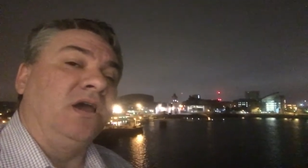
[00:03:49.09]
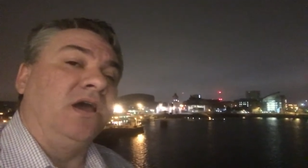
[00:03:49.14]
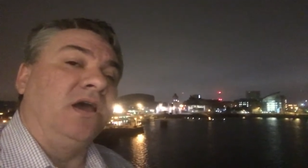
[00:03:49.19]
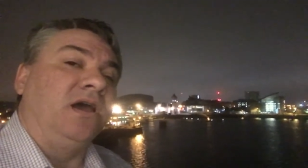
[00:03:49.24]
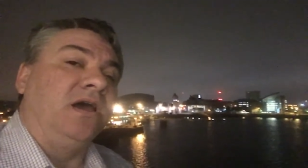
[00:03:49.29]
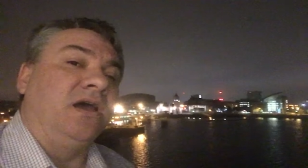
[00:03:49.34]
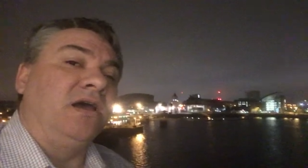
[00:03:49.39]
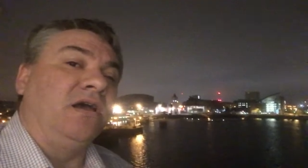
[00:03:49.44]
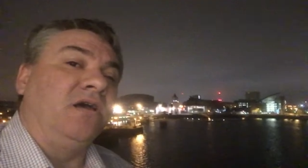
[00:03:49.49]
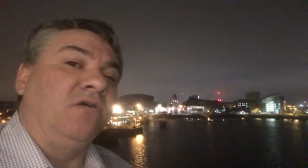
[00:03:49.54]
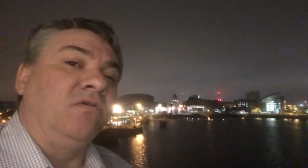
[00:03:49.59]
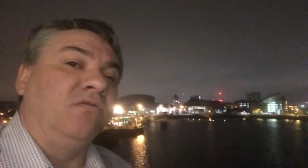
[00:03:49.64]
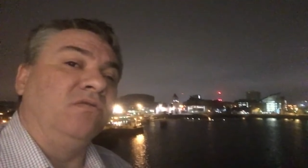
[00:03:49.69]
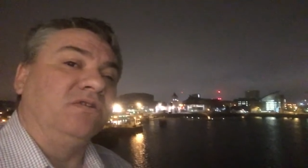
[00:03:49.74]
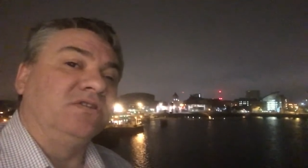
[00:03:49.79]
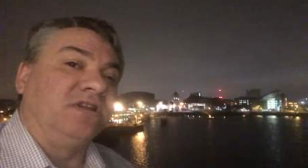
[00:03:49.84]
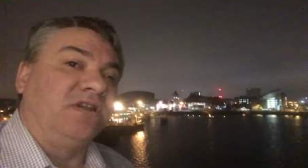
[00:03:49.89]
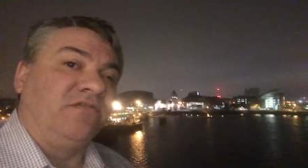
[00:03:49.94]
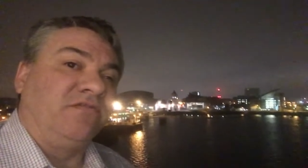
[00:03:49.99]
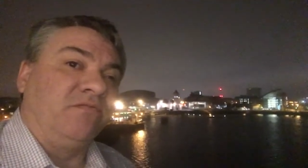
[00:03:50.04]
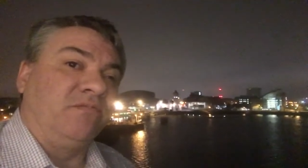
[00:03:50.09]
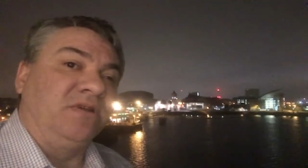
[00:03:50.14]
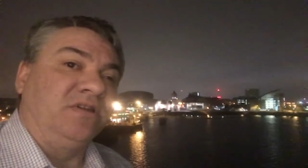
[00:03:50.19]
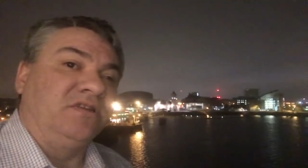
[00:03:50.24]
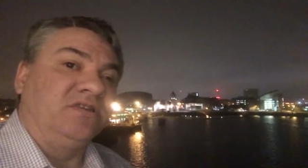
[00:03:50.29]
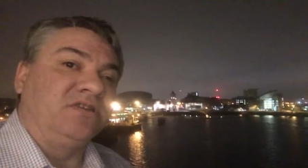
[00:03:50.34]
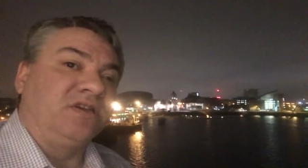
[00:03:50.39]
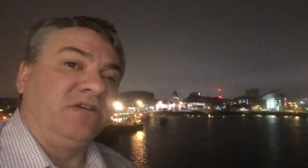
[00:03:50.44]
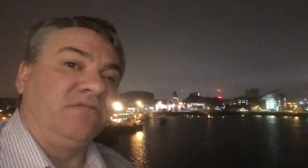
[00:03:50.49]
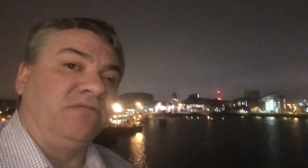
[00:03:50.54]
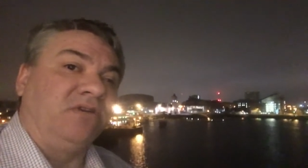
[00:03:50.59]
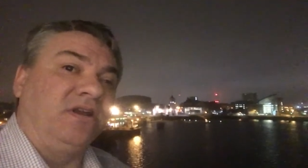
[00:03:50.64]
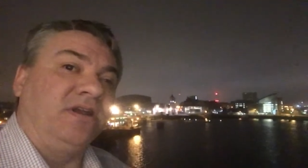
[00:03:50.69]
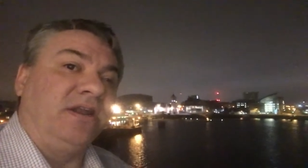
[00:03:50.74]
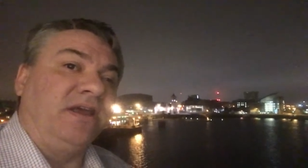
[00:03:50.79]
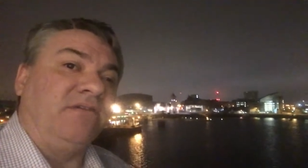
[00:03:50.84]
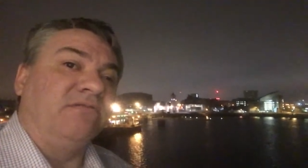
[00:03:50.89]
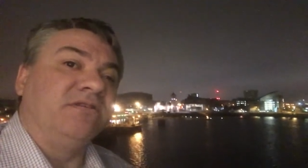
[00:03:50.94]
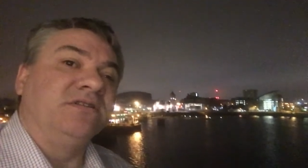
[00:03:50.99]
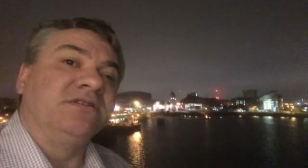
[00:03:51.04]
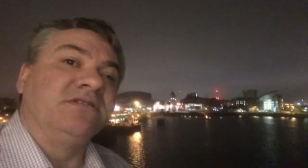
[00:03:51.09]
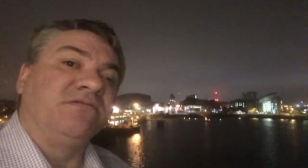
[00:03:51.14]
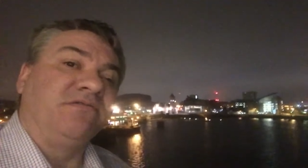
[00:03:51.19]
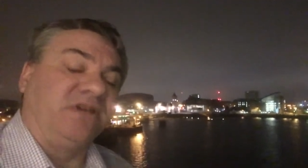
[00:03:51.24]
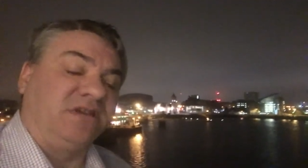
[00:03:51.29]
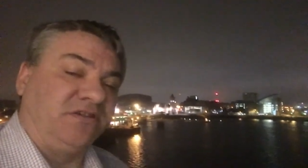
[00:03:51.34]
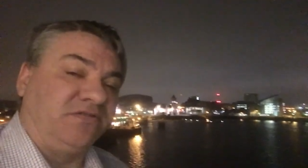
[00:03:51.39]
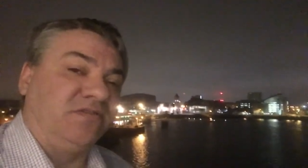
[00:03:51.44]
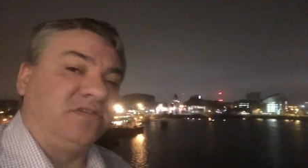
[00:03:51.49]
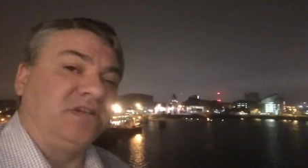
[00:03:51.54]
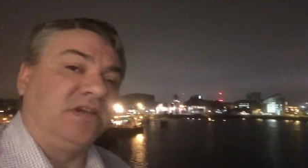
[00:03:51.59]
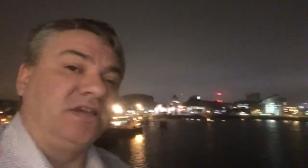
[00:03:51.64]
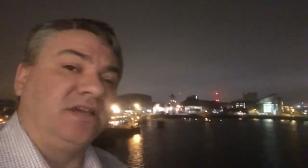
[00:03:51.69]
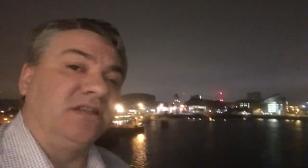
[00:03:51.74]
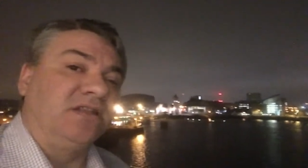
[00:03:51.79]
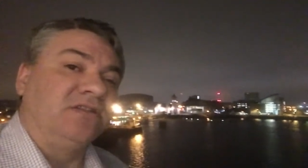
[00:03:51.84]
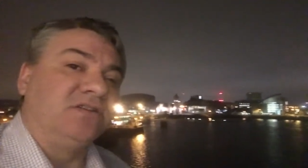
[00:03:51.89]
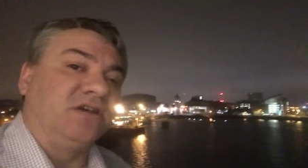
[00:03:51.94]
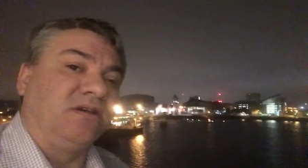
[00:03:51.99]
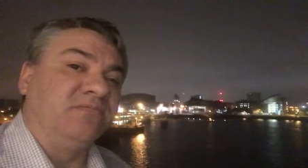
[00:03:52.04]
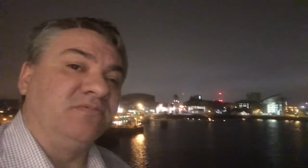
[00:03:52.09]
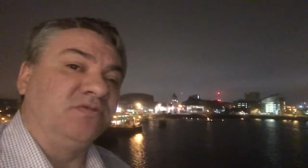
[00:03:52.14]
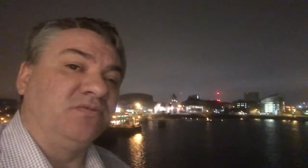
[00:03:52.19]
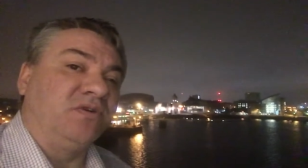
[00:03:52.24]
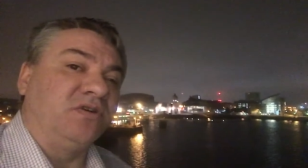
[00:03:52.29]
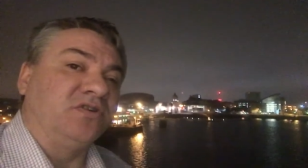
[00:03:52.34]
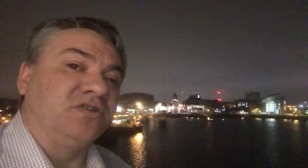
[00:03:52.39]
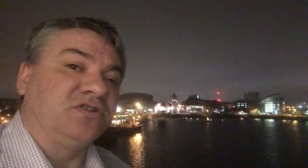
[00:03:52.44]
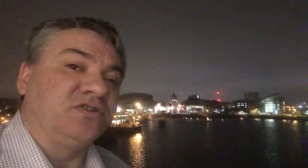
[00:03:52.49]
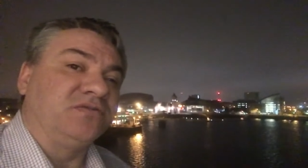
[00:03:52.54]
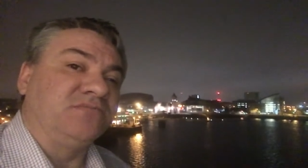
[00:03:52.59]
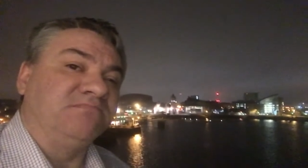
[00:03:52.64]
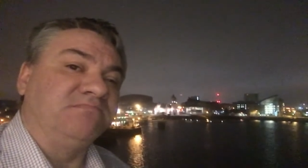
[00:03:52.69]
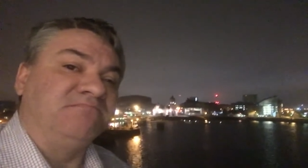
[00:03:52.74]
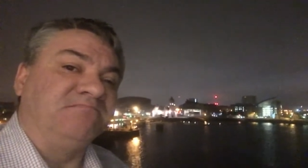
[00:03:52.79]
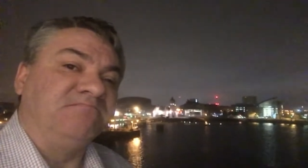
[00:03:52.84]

Uh, all that's left for me to say right now is thanks for taking the time to watch.